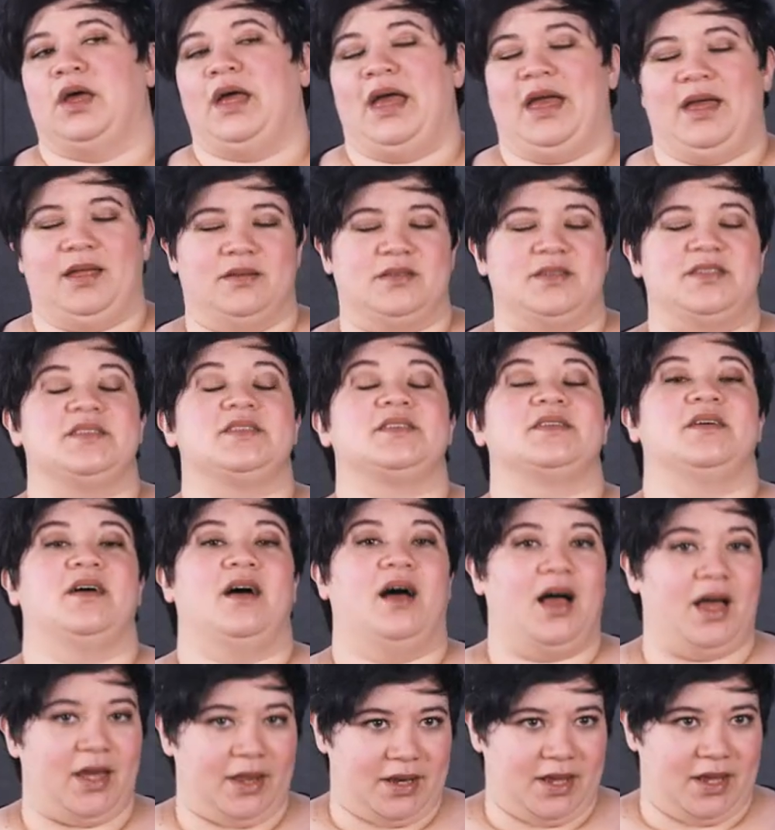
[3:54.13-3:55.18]
hence
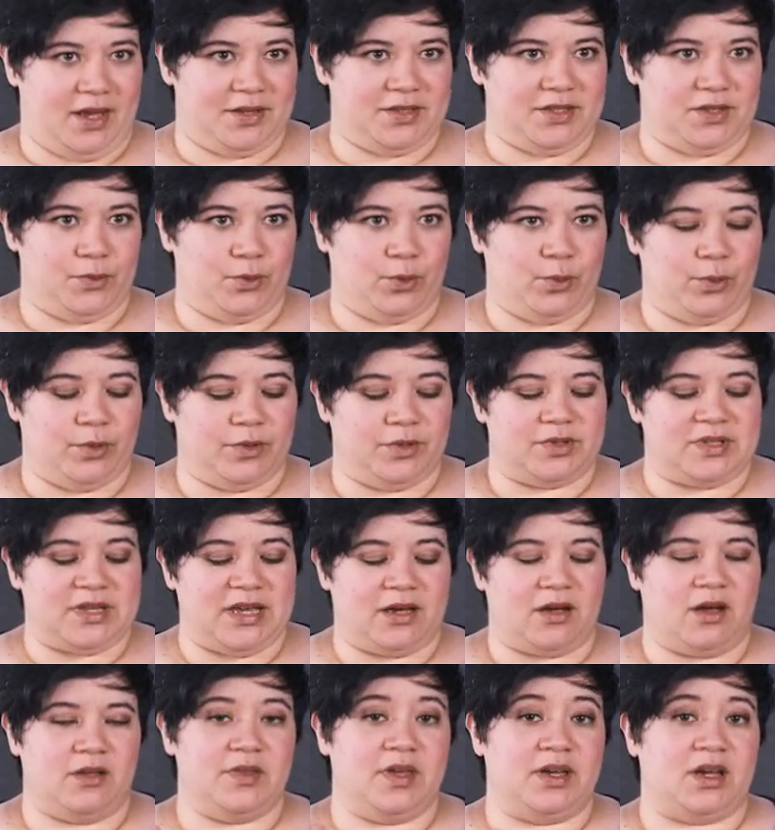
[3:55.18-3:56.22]
honey. So it will
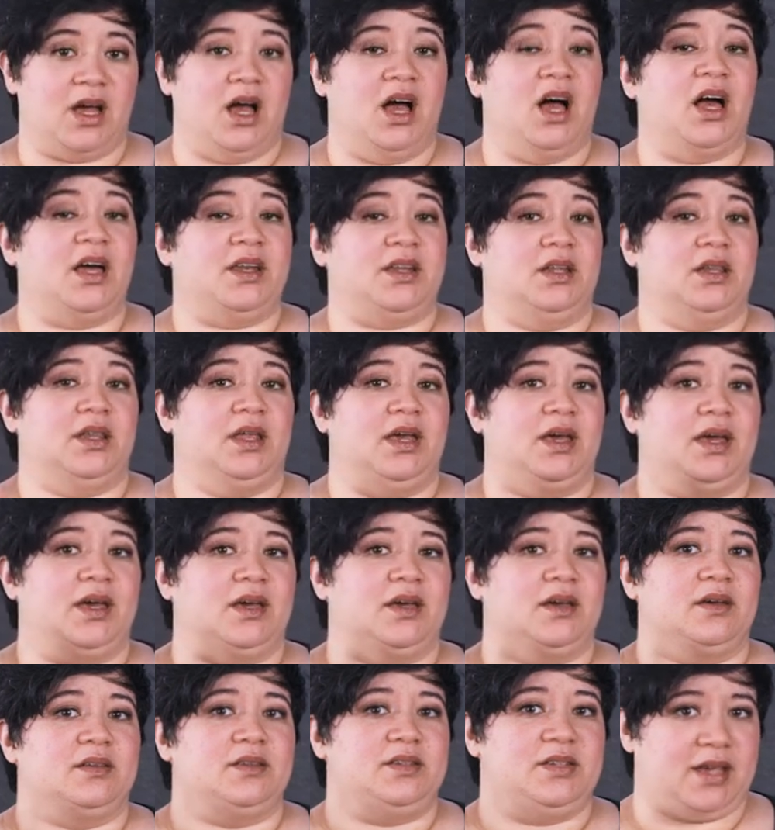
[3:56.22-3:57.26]
take on like a
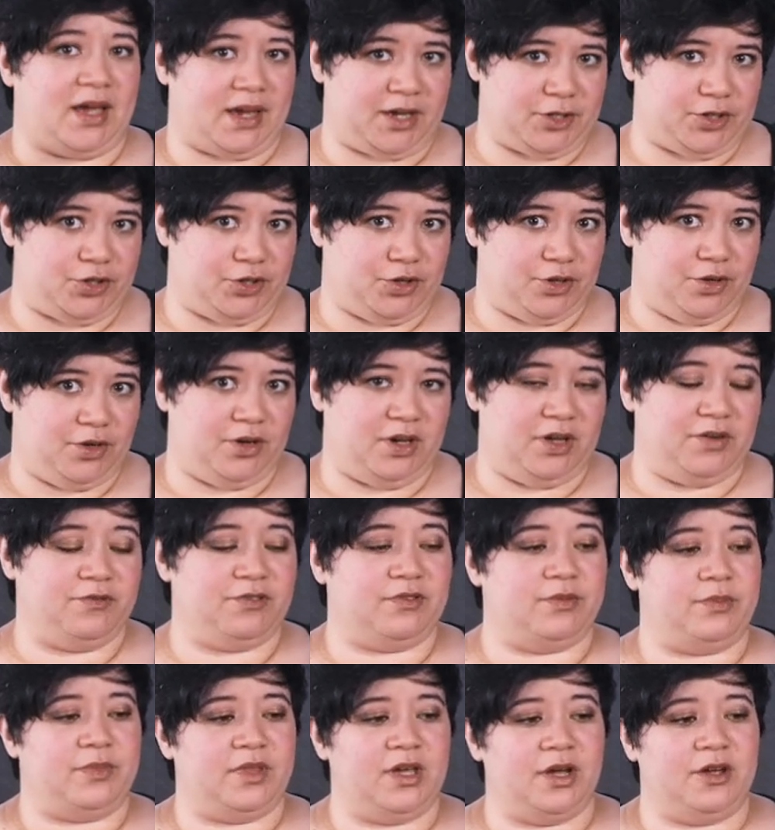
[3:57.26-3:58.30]
honey-like texture. And
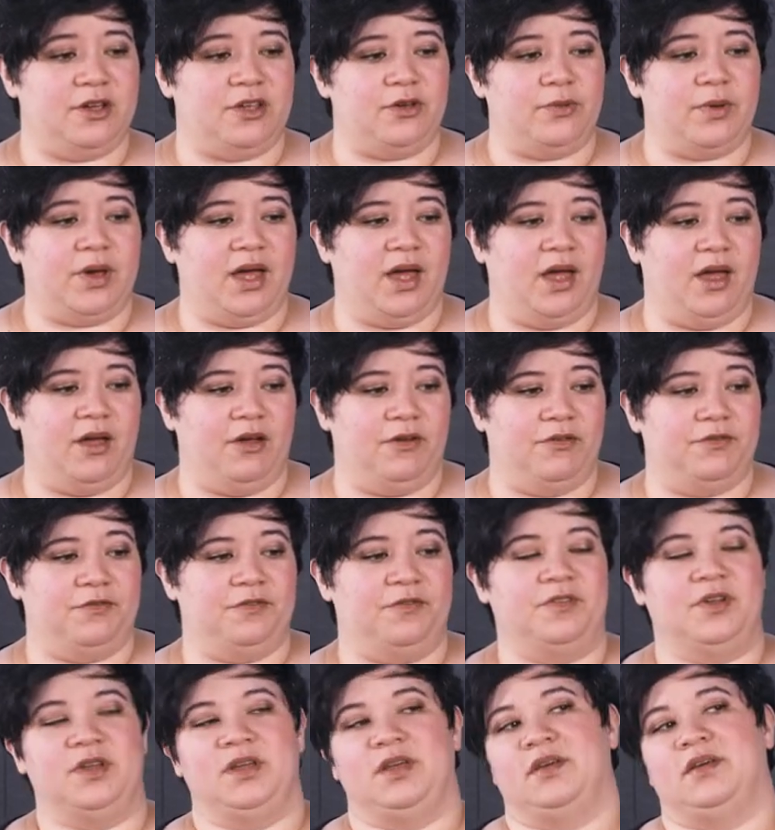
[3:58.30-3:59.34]
from there you have
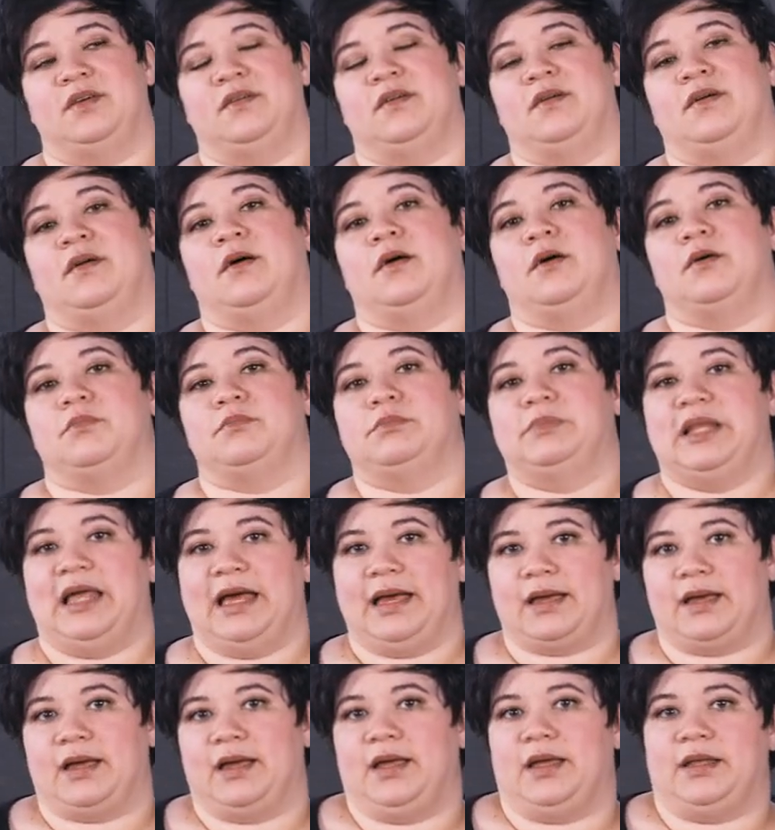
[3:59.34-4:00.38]

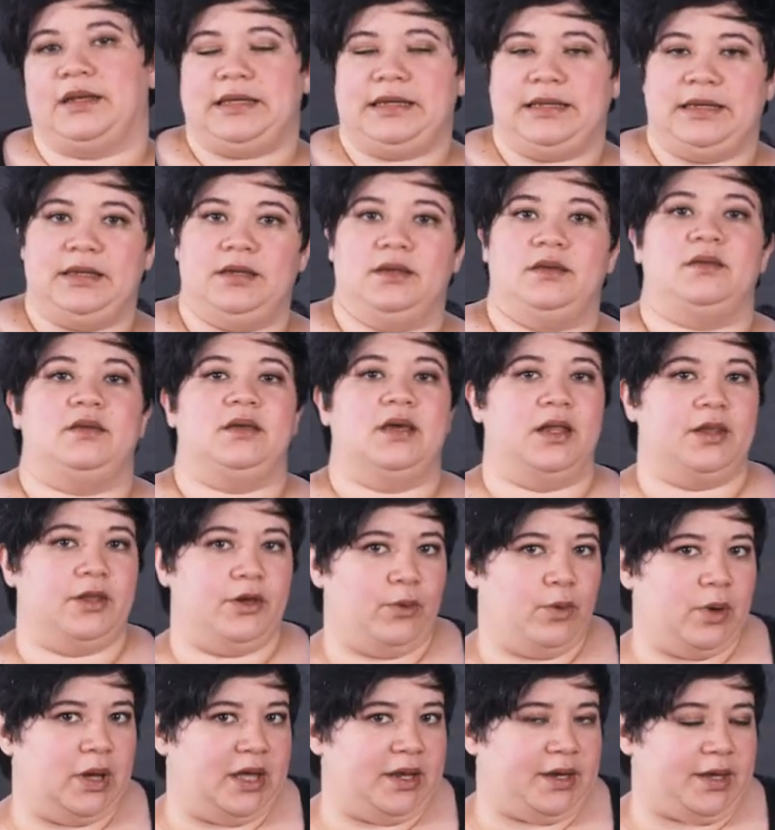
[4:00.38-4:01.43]
black honey,
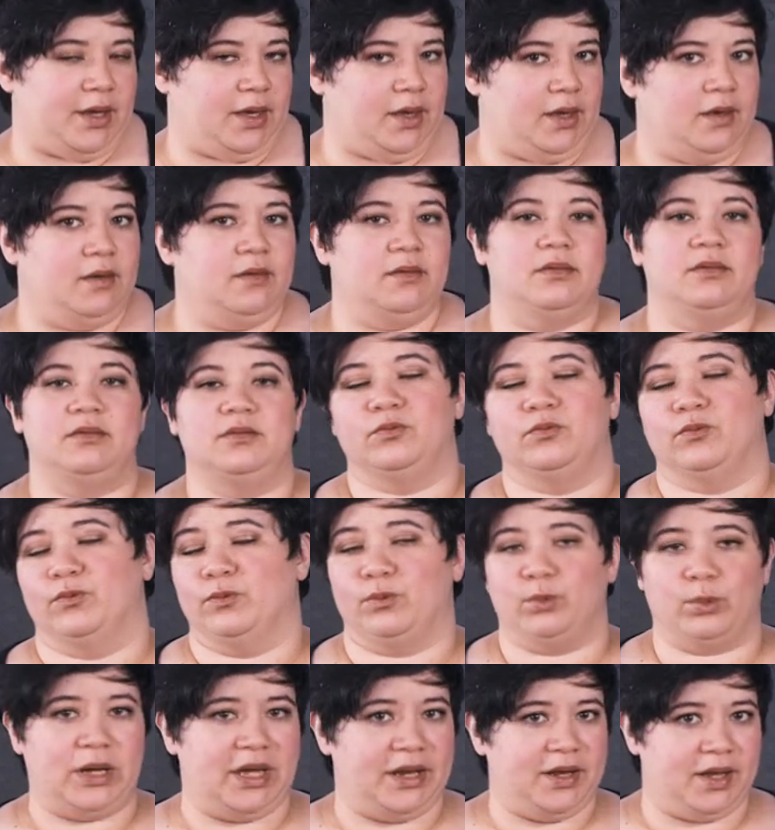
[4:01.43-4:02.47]
yellow honey,
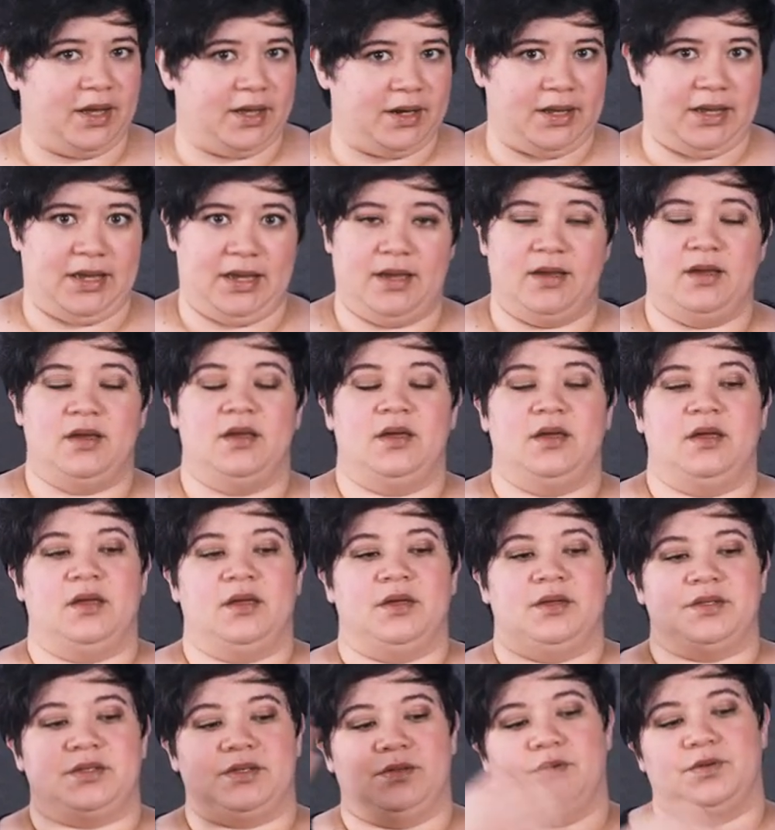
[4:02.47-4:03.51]
red honey.
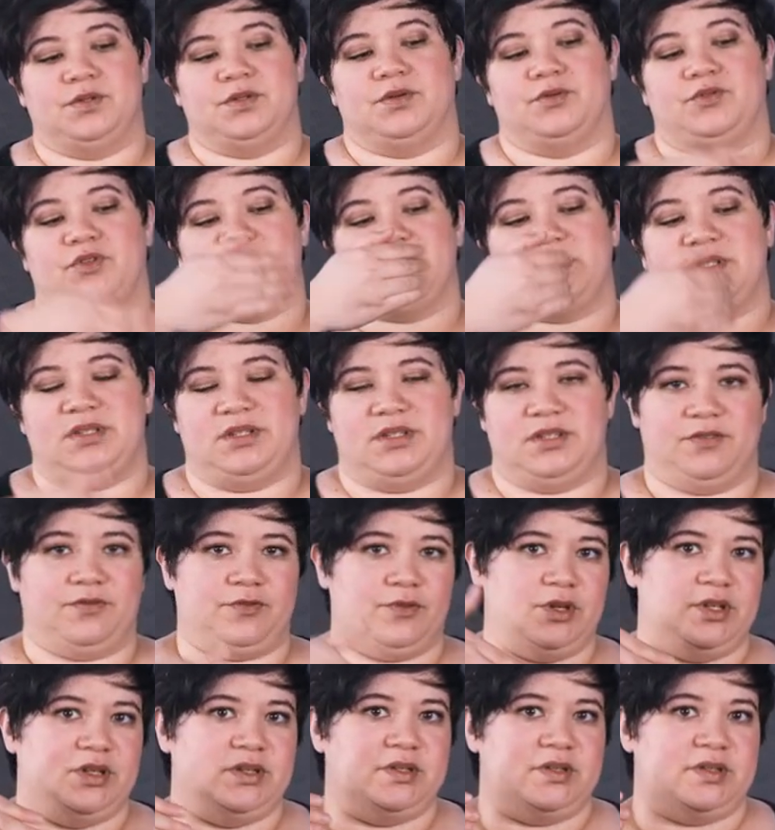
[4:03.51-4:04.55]
So those are just
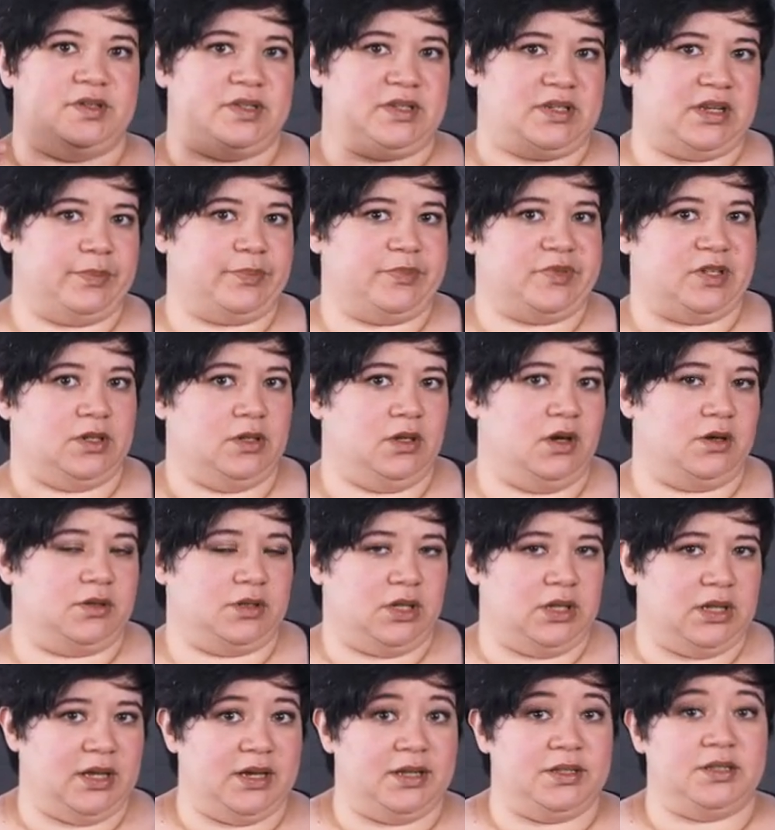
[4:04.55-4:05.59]
different steps along
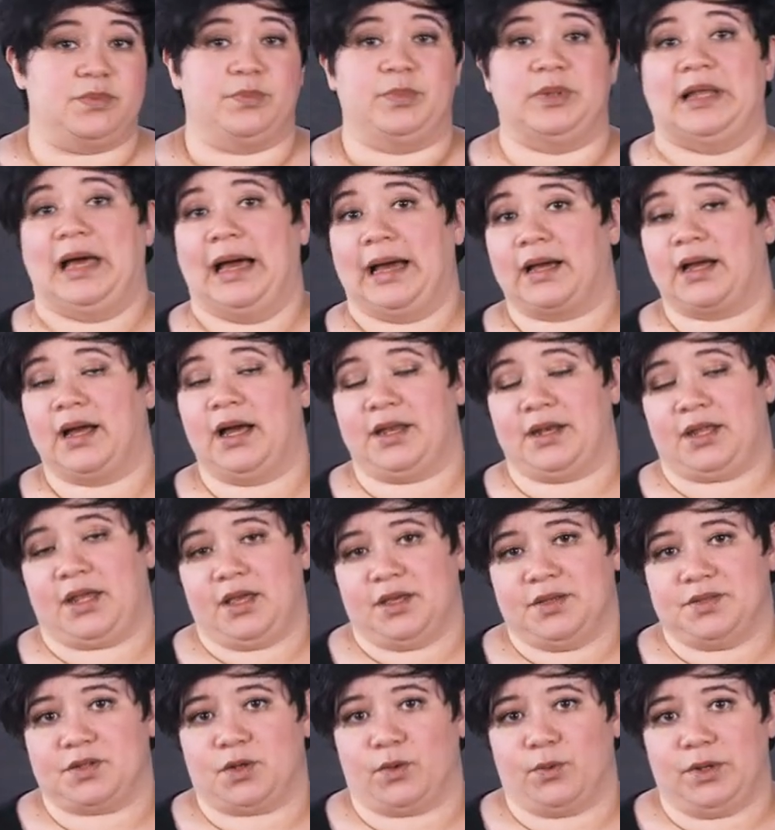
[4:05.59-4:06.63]
the lines. Black
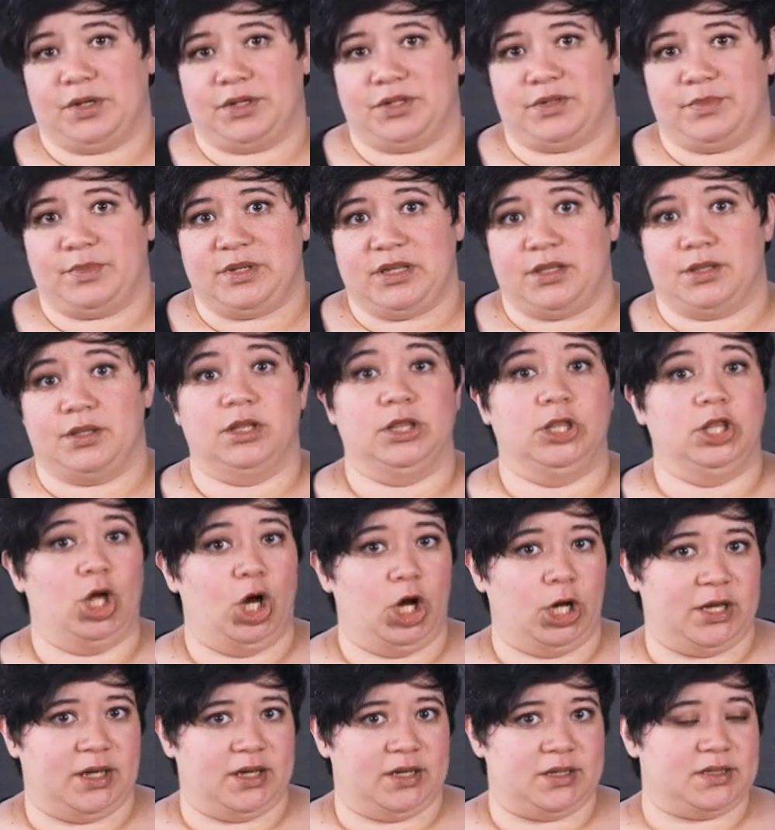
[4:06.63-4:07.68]
honey is going to be the
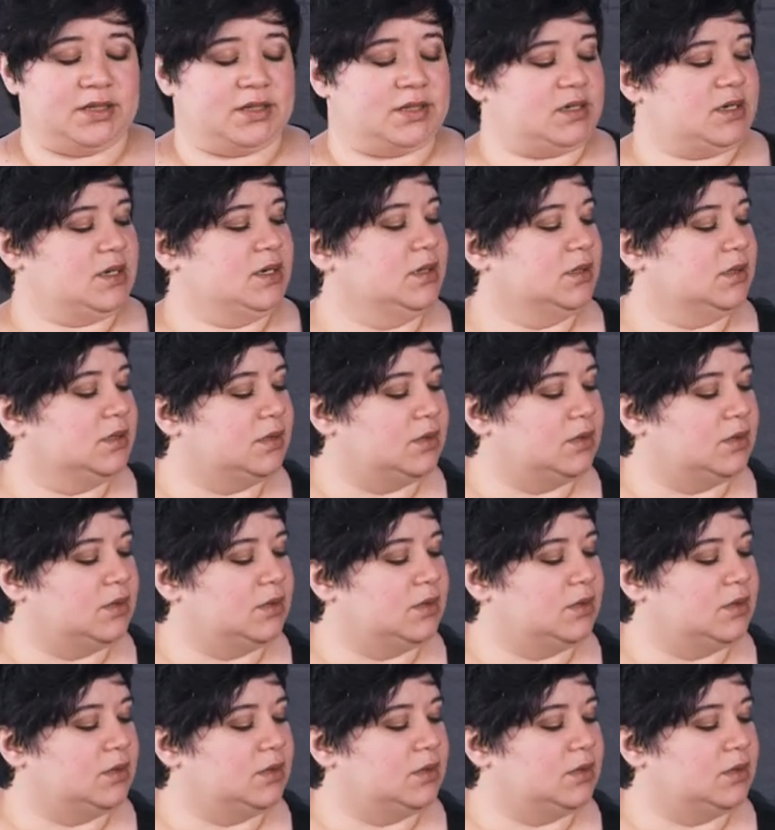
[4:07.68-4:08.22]
longest.